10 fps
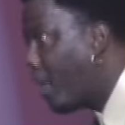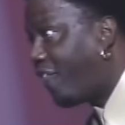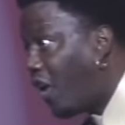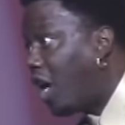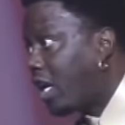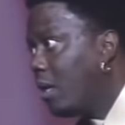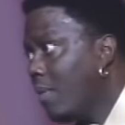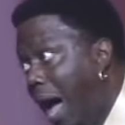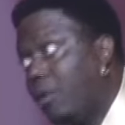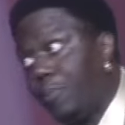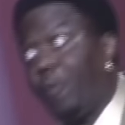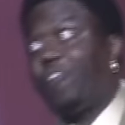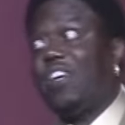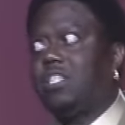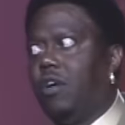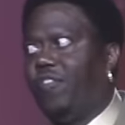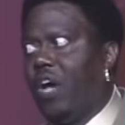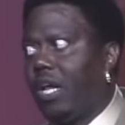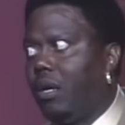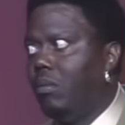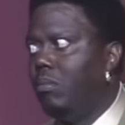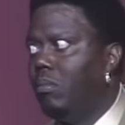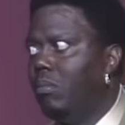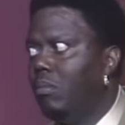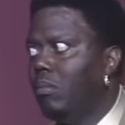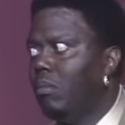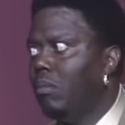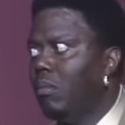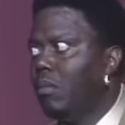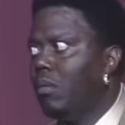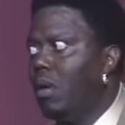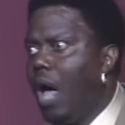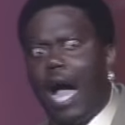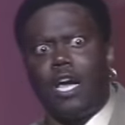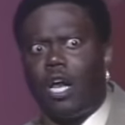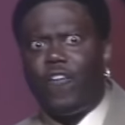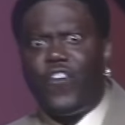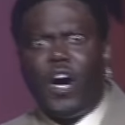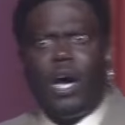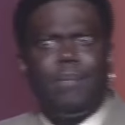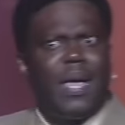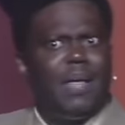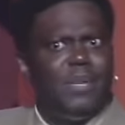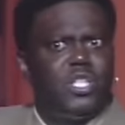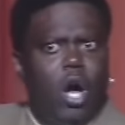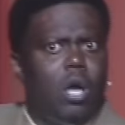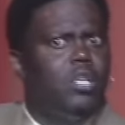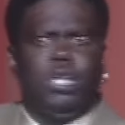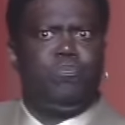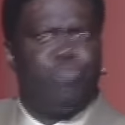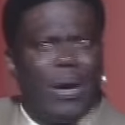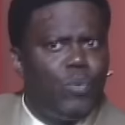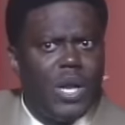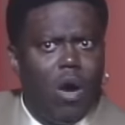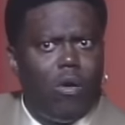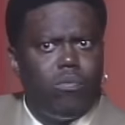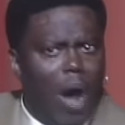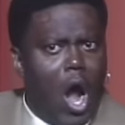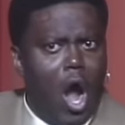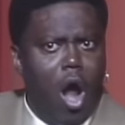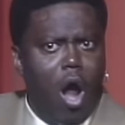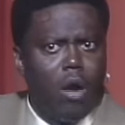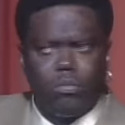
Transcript: a farter. I was a professional farter. I cut a fart, man, be talking, just break one off. Rawr!